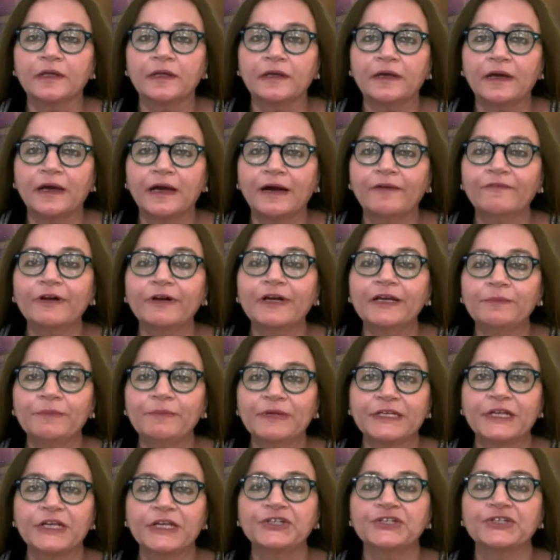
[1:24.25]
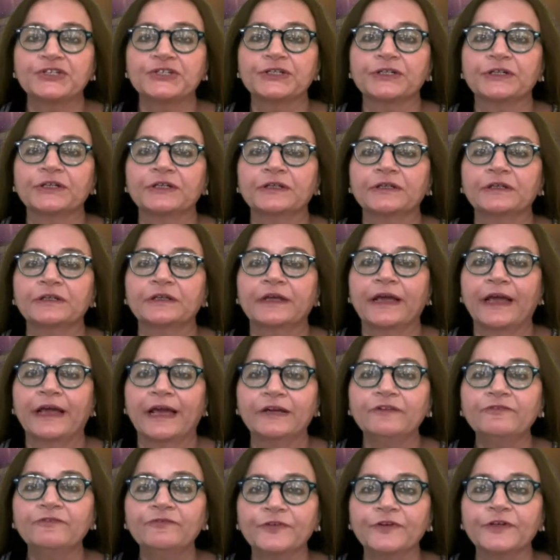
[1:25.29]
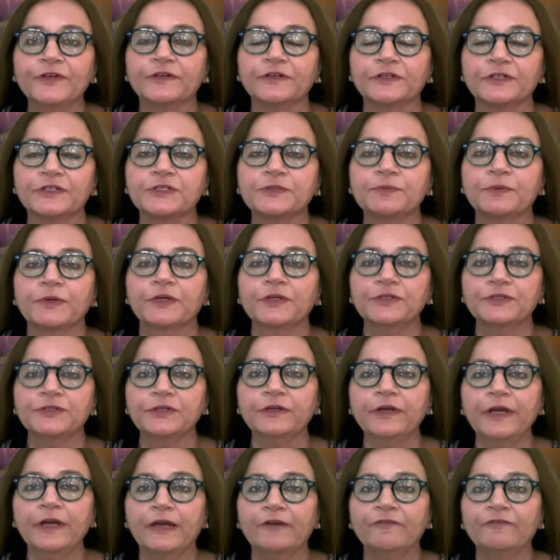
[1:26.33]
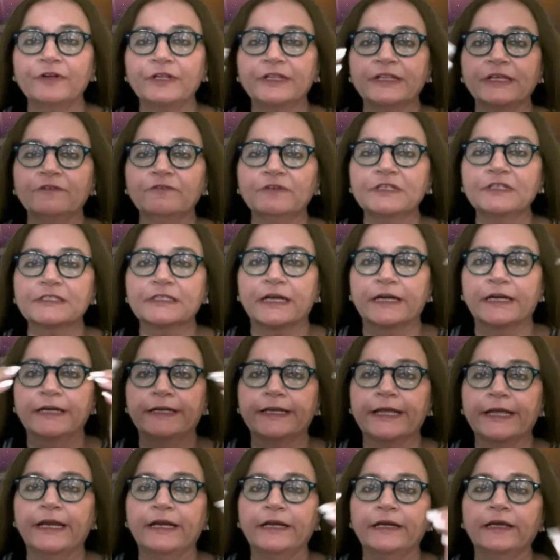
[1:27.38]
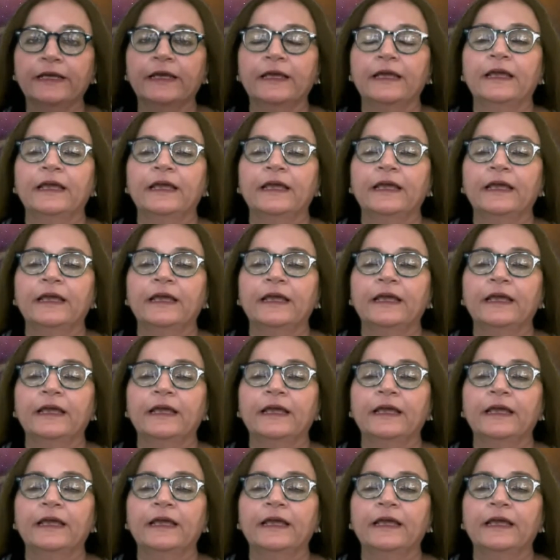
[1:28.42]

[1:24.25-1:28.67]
our limitation and fears, because everything was contained